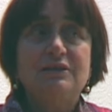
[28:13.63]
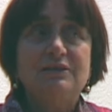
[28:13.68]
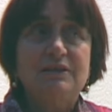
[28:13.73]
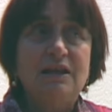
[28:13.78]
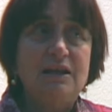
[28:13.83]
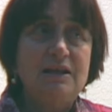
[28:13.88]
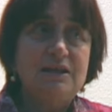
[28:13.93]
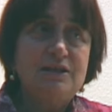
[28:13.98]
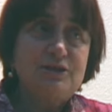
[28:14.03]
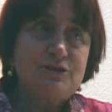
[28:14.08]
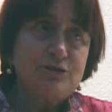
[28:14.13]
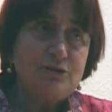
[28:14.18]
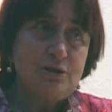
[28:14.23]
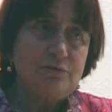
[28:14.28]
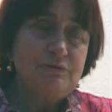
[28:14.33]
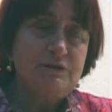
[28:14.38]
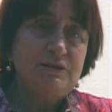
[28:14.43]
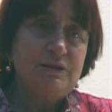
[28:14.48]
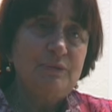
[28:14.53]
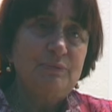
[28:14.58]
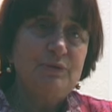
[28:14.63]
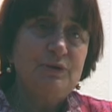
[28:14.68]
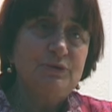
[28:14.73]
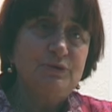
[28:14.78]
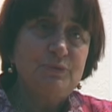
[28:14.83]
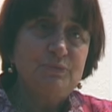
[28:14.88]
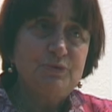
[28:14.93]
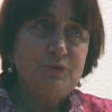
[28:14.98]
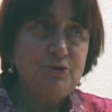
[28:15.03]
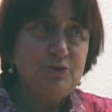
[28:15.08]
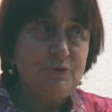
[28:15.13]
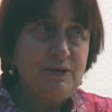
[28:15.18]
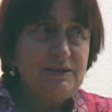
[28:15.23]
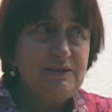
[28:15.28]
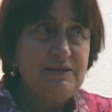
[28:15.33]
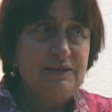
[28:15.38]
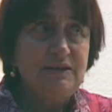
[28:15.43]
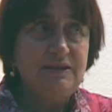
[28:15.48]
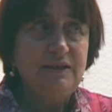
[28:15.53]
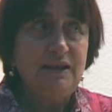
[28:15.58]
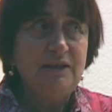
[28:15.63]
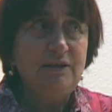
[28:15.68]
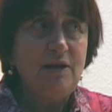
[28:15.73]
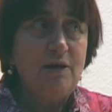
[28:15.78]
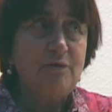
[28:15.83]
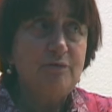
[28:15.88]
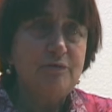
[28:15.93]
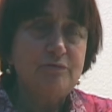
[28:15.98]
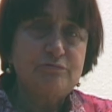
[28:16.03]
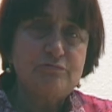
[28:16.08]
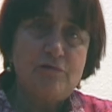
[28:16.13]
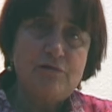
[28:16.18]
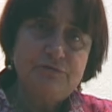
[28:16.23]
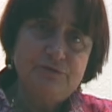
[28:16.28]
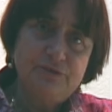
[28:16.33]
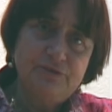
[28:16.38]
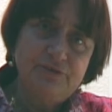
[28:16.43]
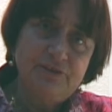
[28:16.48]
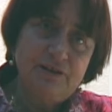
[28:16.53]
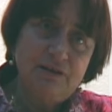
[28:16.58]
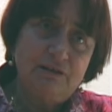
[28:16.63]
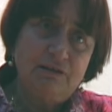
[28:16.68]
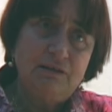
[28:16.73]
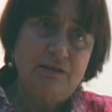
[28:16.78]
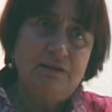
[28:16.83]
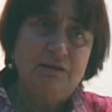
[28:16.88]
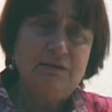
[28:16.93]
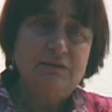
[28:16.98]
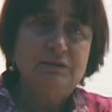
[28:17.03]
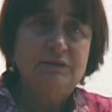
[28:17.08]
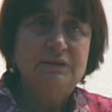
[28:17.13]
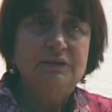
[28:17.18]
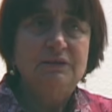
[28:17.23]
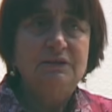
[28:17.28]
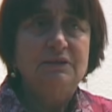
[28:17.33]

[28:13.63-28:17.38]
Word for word: telling stories about the bourgeoisie and how rotten they are,